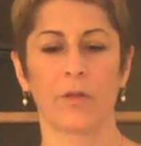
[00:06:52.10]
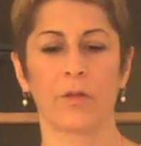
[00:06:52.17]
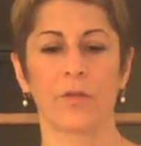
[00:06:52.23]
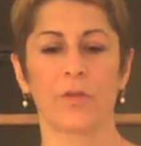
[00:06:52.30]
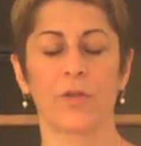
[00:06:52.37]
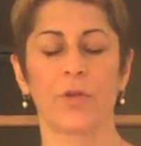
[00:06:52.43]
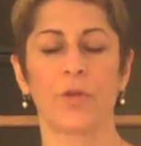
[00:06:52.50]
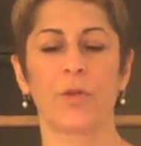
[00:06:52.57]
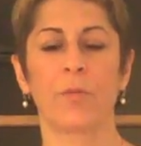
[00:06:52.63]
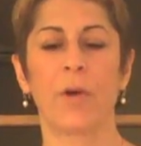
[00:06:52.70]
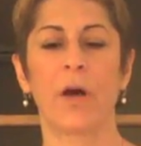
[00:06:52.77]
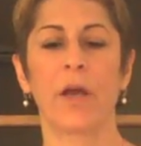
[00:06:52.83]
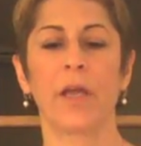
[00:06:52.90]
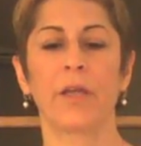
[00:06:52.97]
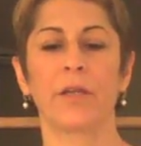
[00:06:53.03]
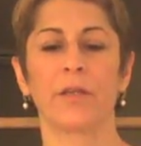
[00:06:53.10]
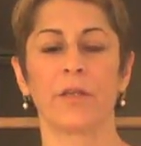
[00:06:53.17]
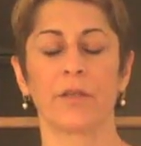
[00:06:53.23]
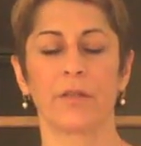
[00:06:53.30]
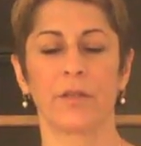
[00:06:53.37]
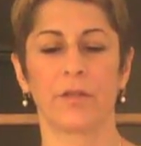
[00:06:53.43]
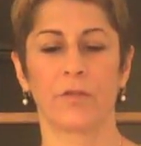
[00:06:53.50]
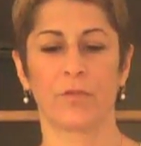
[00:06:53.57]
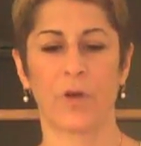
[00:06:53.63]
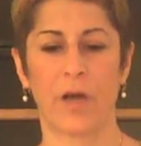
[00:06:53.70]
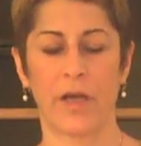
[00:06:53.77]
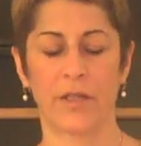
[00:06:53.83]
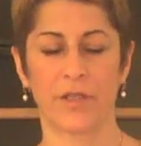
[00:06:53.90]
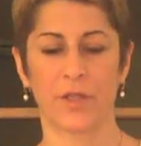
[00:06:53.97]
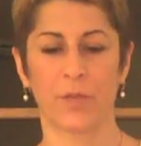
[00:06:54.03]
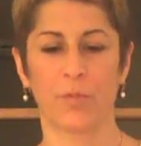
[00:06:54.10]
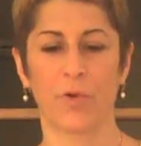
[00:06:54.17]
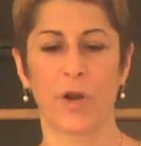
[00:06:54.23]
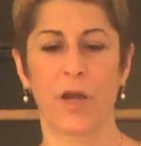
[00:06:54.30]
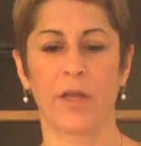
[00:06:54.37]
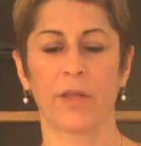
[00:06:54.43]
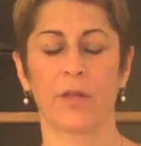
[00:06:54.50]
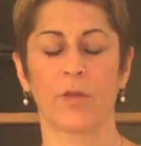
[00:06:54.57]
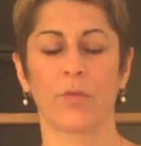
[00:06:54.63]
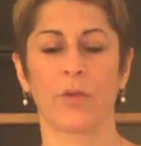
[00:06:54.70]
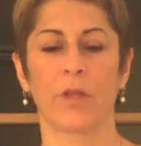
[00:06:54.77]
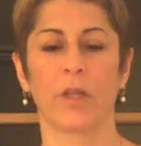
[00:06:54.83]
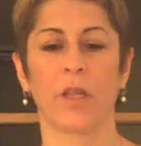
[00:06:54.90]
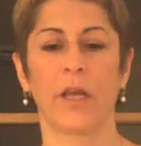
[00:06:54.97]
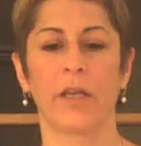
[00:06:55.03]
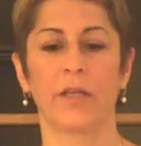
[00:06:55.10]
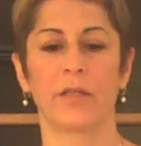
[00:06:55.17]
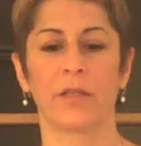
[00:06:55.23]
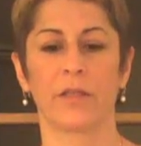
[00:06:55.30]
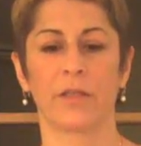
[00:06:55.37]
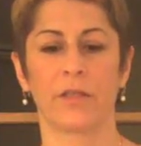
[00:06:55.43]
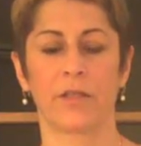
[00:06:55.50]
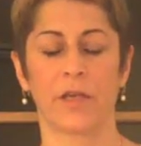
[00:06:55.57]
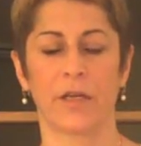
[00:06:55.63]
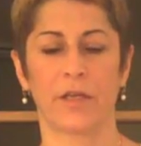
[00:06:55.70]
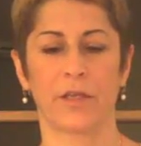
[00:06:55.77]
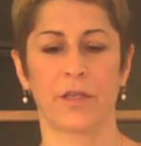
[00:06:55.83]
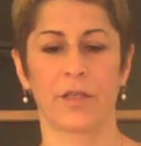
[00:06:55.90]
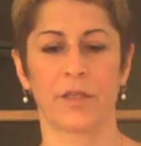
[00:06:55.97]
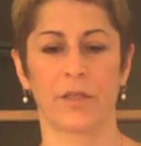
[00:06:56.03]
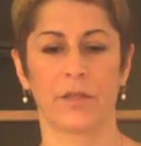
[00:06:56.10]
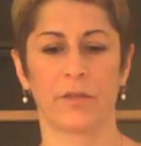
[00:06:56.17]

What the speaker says: So the mind rides the breath with a light touch.